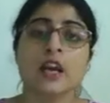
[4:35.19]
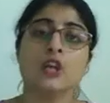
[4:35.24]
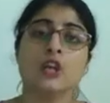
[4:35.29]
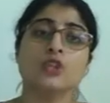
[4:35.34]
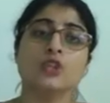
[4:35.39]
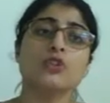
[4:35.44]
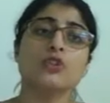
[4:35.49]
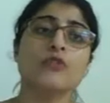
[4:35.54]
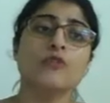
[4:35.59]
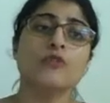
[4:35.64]

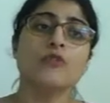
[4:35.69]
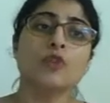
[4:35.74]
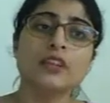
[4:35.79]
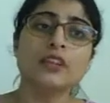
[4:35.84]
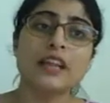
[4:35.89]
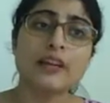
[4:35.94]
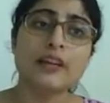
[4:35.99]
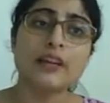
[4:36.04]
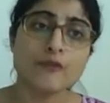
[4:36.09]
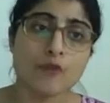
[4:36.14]
So would
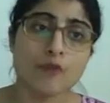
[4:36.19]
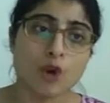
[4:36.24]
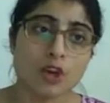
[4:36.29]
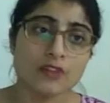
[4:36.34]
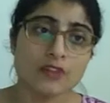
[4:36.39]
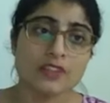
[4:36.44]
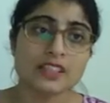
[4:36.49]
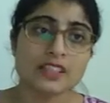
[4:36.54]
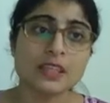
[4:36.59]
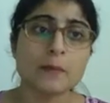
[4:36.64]
that fall
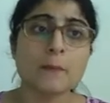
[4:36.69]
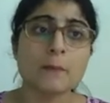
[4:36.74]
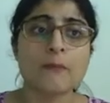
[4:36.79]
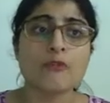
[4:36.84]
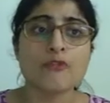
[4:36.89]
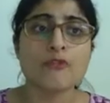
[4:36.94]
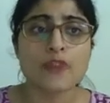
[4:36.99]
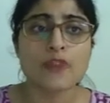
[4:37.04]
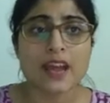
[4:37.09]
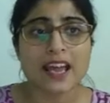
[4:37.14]
within
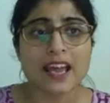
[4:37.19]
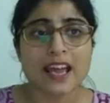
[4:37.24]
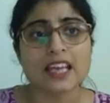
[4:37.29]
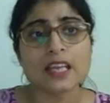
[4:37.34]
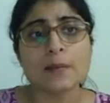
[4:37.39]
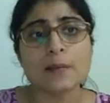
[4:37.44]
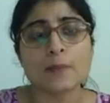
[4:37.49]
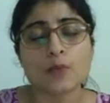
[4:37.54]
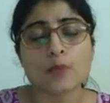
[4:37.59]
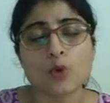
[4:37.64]

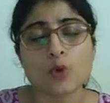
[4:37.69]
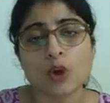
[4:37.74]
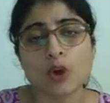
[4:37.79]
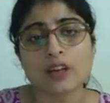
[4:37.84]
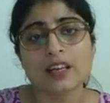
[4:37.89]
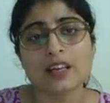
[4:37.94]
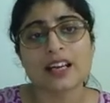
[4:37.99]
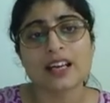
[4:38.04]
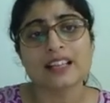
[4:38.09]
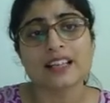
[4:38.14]
fairly
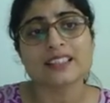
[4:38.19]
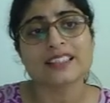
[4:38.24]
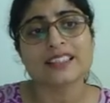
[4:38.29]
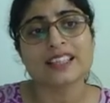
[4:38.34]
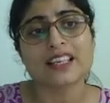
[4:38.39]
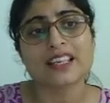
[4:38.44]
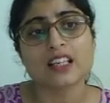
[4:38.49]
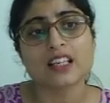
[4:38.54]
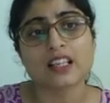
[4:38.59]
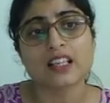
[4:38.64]

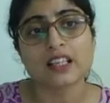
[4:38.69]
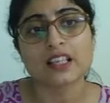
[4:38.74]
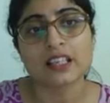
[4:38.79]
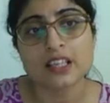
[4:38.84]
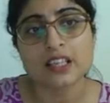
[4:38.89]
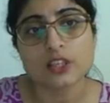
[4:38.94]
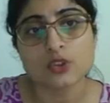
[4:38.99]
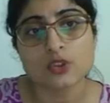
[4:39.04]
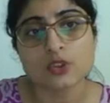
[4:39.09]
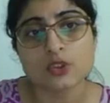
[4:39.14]
broadcasting
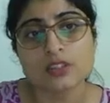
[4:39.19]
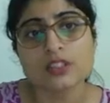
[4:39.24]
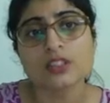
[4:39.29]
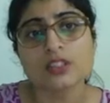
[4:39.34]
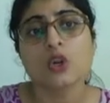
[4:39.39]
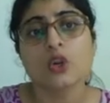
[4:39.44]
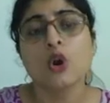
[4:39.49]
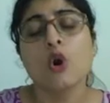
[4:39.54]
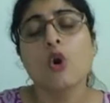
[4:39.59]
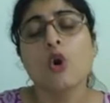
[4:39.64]

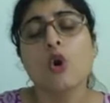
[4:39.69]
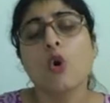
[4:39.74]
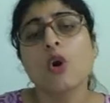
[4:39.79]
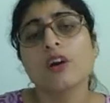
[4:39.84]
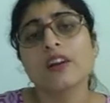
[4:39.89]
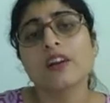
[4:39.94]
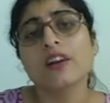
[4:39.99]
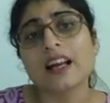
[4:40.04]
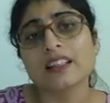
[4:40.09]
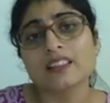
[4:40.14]
conditions, or
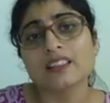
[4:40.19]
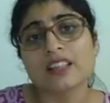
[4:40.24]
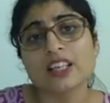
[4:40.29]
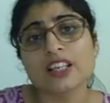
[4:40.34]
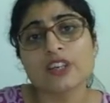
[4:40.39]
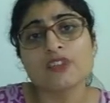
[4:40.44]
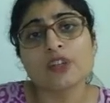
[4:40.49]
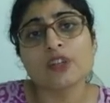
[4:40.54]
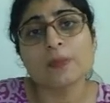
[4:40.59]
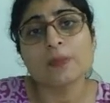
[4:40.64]
rather it
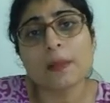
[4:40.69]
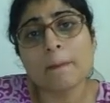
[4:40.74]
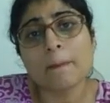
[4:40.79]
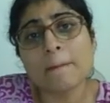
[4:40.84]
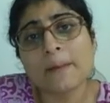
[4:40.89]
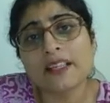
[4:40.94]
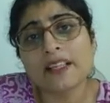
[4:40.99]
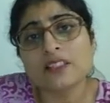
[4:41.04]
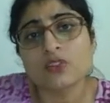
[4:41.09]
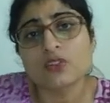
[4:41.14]
will be a
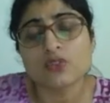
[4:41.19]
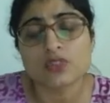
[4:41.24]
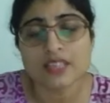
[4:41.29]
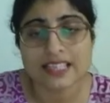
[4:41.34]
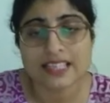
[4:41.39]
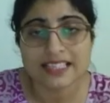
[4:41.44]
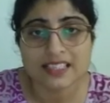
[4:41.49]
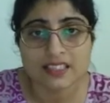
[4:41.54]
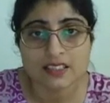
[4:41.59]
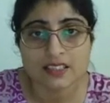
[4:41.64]
mixed
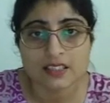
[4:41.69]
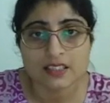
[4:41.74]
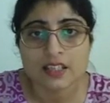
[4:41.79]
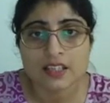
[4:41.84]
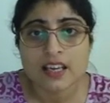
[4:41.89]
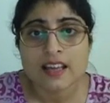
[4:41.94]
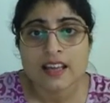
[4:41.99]
result,